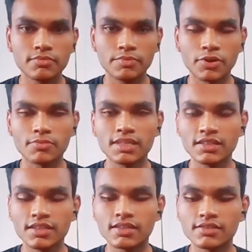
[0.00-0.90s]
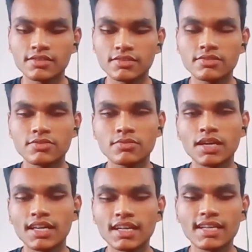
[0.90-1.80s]
probably indulge in. So
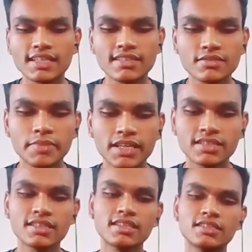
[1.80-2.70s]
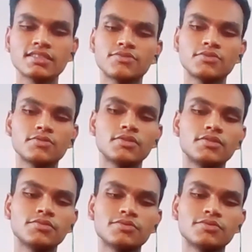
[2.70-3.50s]
I guess the best thing is if you